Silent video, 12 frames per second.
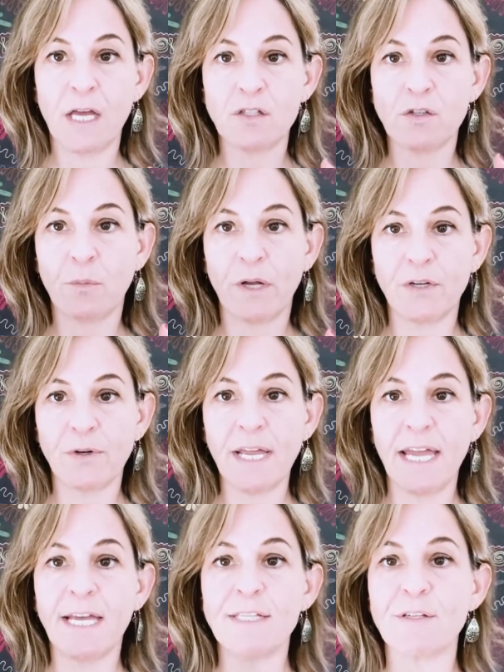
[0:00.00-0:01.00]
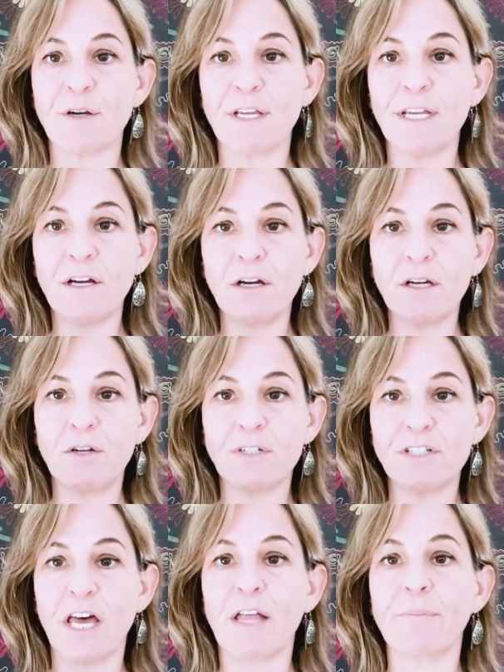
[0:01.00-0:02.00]
So when your hands are here, your
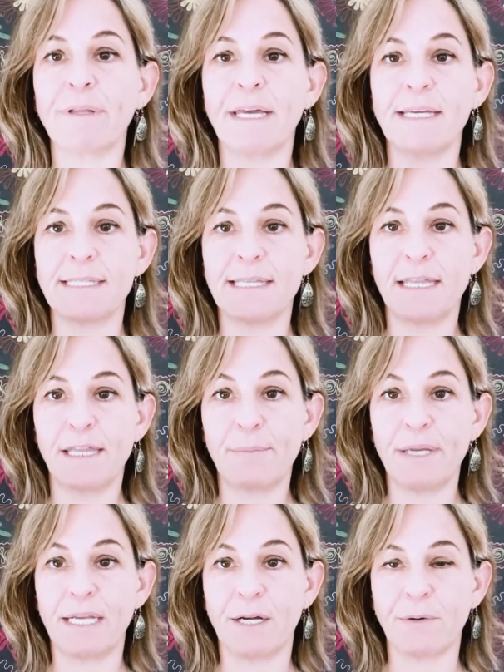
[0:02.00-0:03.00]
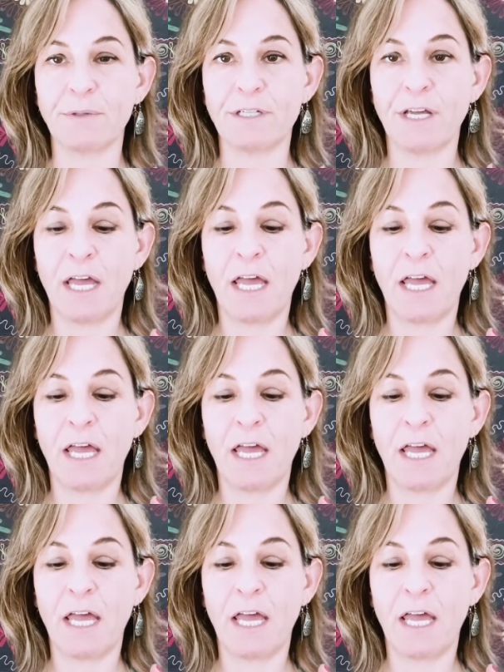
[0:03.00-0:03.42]
child plays the B note.